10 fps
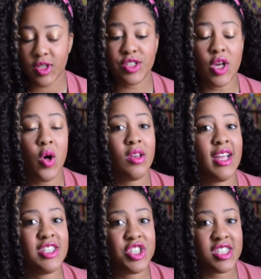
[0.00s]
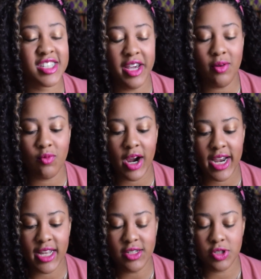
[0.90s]
So let's just get
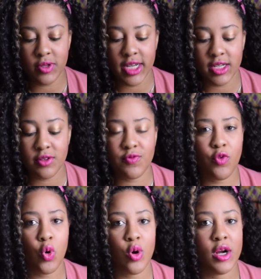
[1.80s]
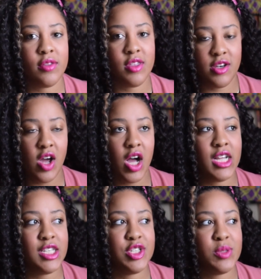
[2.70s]
right into it. For the
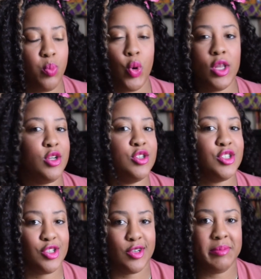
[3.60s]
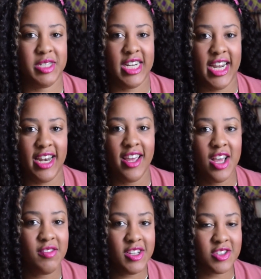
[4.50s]
non-spoiler description,
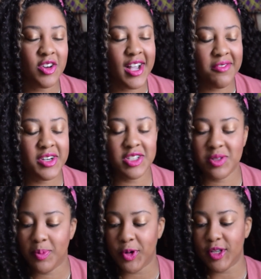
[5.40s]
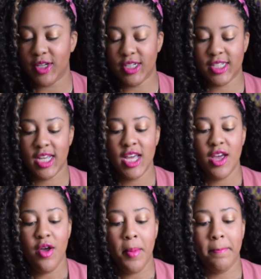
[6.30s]
these don't have any spoilers.
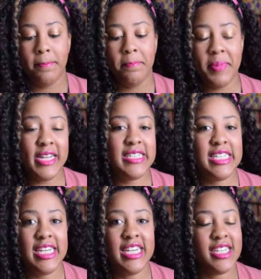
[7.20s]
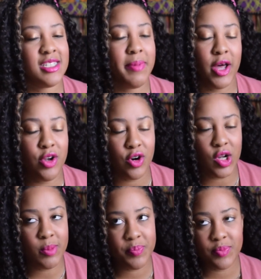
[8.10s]
Binti is about a
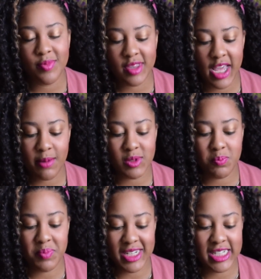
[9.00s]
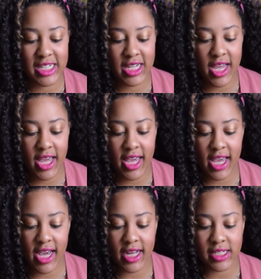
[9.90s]
girl named Binti,
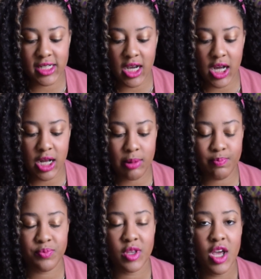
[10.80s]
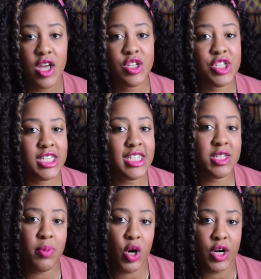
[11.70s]
and she
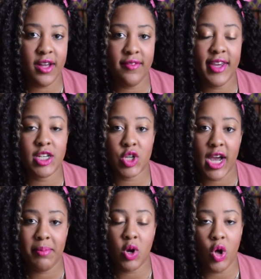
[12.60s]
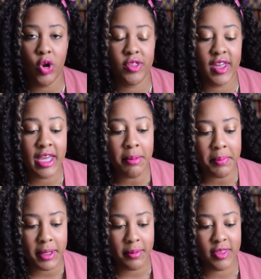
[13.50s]
is part of a tribe called the
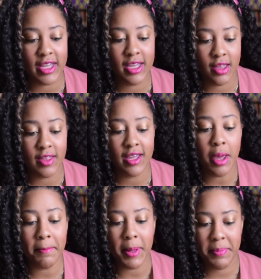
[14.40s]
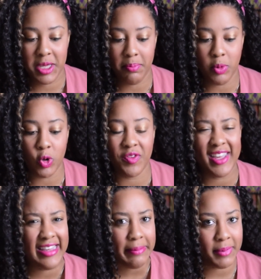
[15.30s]
Himba, the Himba people, or the
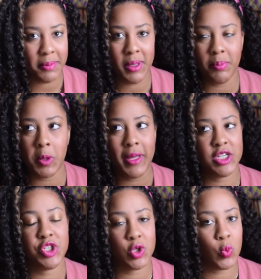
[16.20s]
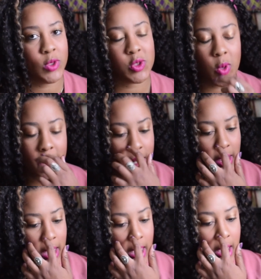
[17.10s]
Himba people, I'm not sure which one,
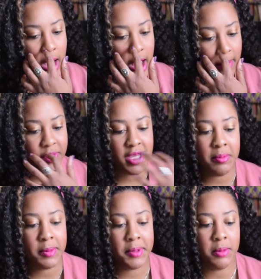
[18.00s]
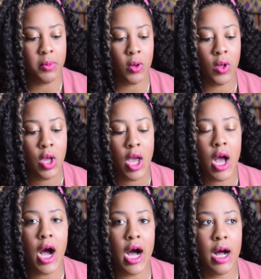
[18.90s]
the Himba people,
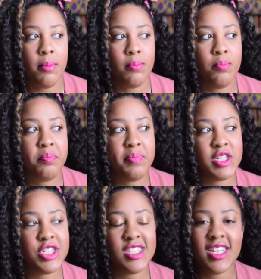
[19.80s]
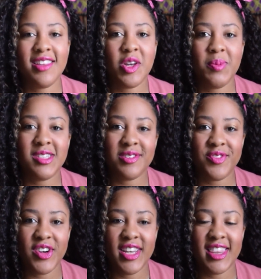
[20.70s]
but she's a little bit
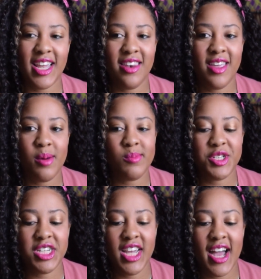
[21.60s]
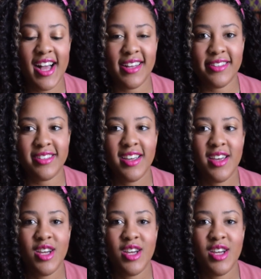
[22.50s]
different than them. She has